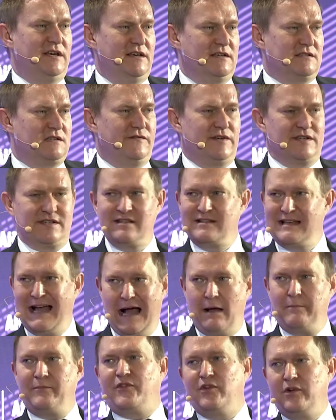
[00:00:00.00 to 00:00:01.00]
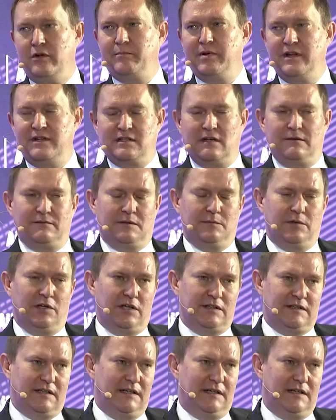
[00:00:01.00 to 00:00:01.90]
so there's this absolute pent-up demand.